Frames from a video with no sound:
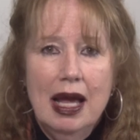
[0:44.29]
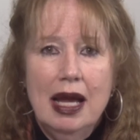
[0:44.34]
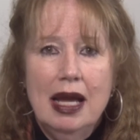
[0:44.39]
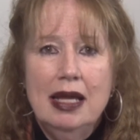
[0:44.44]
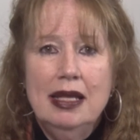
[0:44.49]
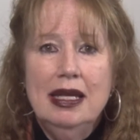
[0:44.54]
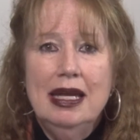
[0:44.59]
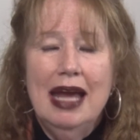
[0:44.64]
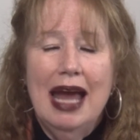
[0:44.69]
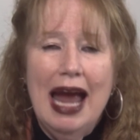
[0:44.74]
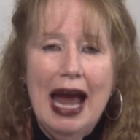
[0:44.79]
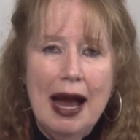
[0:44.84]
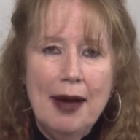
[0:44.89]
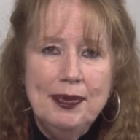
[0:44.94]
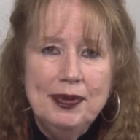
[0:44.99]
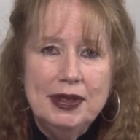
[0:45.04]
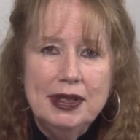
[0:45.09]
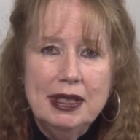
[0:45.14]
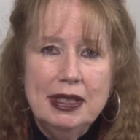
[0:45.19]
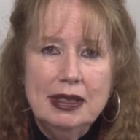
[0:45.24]
in the
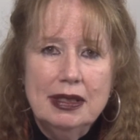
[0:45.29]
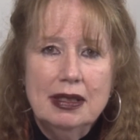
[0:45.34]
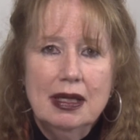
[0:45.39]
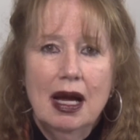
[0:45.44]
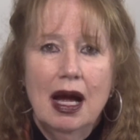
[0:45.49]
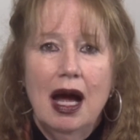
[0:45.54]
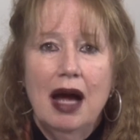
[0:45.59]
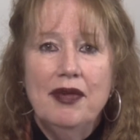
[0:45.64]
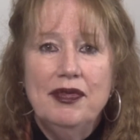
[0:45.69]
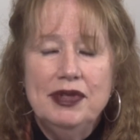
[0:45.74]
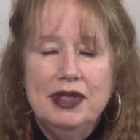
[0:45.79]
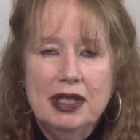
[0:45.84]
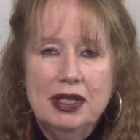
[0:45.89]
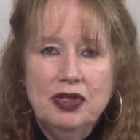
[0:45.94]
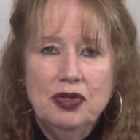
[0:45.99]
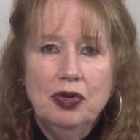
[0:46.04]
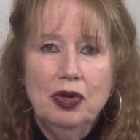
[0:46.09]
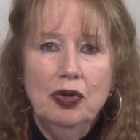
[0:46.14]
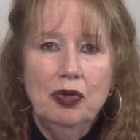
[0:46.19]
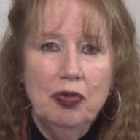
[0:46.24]
absence of
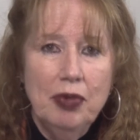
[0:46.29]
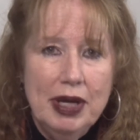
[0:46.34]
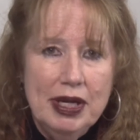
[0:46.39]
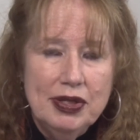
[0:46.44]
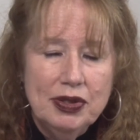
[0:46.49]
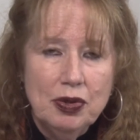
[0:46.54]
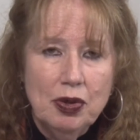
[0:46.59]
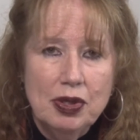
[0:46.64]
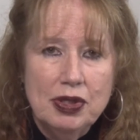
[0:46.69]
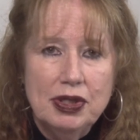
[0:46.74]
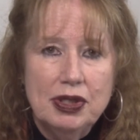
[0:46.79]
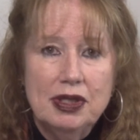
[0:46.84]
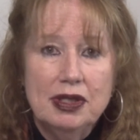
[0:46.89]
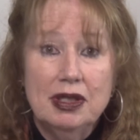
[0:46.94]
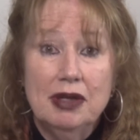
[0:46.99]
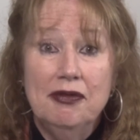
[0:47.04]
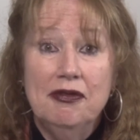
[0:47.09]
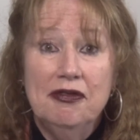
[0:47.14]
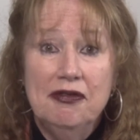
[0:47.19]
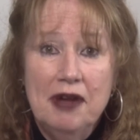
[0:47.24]
district resources
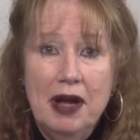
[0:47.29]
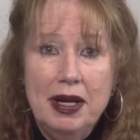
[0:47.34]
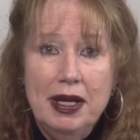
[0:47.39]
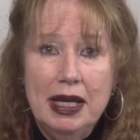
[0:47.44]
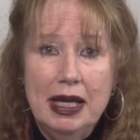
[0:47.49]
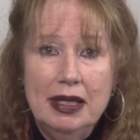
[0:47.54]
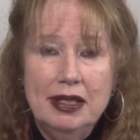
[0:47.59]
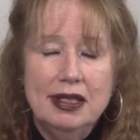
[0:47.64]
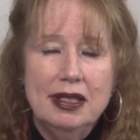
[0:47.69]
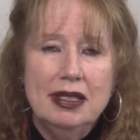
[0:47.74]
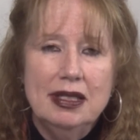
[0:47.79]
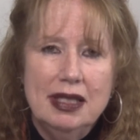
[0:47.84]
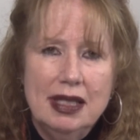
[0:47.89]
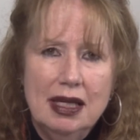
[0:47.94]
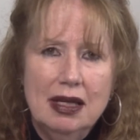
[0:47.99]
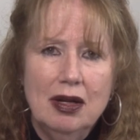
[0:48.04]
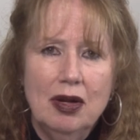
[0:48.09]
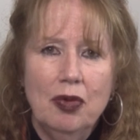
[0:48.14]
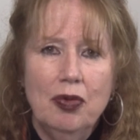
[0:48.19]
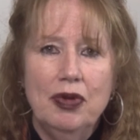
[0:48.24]
and funding to
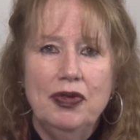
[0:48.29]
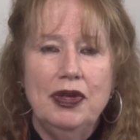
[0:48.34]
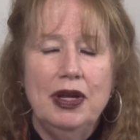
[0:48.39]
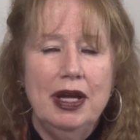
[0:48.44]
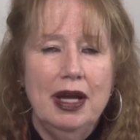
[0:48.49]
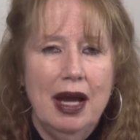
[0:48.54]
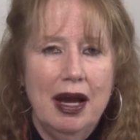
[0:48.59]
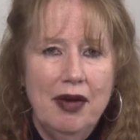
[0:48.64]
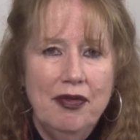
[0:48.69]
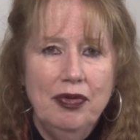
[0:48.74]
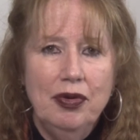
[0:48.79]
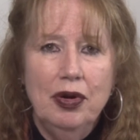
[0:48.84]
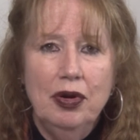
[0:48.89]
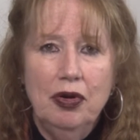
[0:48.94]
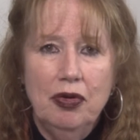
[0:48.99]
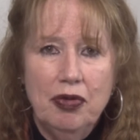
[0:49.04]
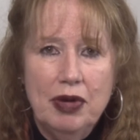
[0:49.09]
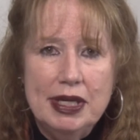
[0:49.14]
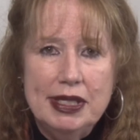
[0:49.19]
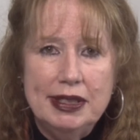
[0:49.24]
deal with the
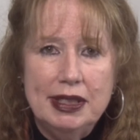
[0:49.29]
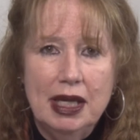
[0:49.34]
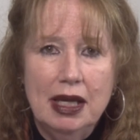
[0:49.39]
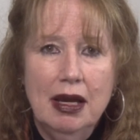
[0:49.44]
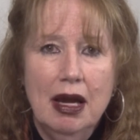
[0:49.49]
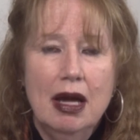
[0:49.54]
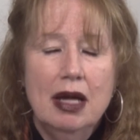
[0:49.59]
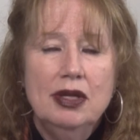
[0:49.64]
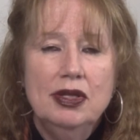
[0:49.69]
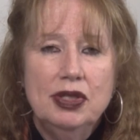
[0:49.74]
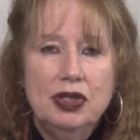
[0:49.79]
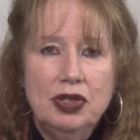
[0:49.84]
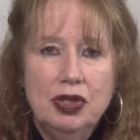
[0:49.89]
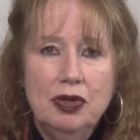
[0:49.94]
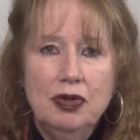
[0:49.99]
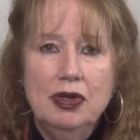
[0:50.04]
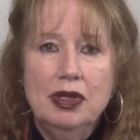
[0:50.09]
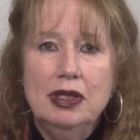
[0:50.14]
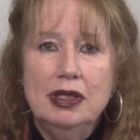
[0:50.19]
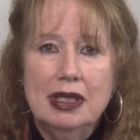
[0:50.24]
ever-increasing
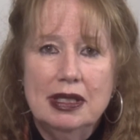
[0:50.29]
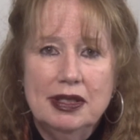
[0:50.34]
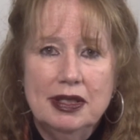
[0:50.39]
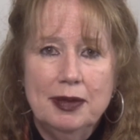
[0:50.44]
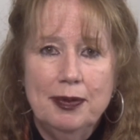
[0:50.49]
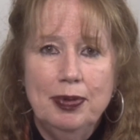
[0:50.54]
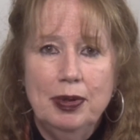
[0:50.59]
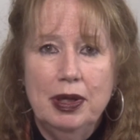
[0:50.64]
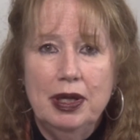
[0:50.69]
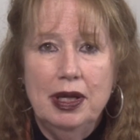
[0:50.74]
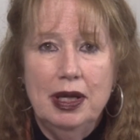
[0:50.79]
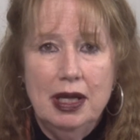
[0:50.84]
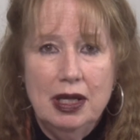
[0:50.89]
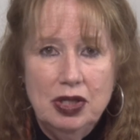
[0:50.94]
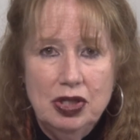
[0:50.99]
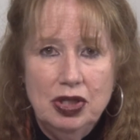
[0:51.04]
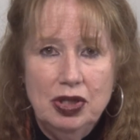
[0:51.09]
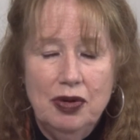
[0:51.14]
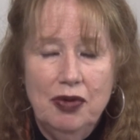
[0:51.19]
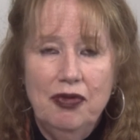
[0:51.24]
student discipline
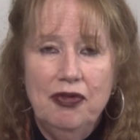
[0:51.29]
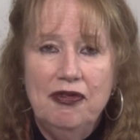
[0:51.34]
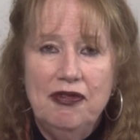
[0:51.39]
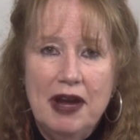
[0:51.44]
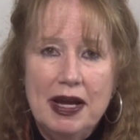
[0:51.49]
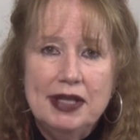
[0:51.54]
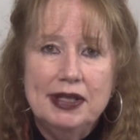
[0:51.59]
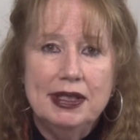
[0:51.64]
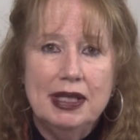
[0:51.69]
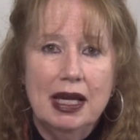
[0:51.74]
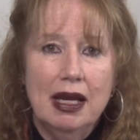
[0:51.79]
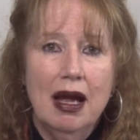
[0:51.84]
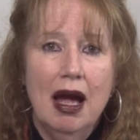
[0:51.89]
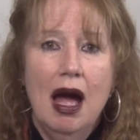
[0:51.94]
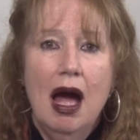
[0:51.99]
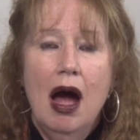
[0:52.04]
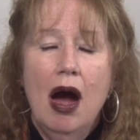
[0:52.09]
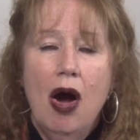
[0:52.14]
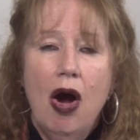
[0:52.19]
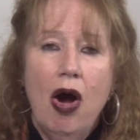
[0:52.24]
issue facing
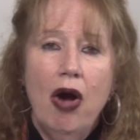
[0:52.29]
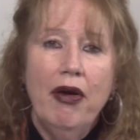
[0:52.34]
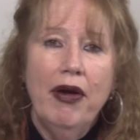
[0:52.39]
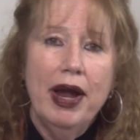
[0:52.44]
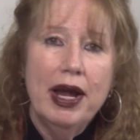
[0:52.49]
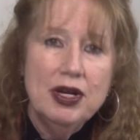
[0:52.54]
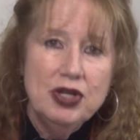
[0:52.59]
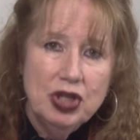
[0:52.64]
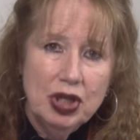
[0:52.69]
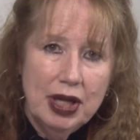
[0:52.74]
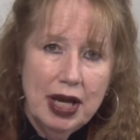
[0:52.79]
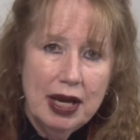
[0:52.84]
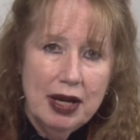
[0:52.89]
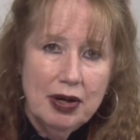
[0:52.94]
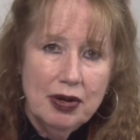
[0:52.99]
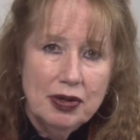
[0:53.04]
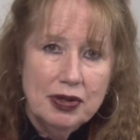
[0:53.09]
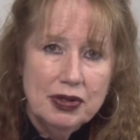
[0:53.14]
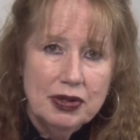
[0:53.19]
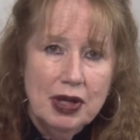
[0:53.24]
our
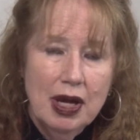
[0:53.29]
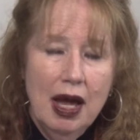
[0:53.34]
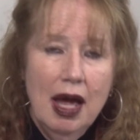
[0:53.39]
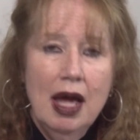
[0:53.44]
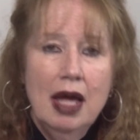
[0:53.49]
educators.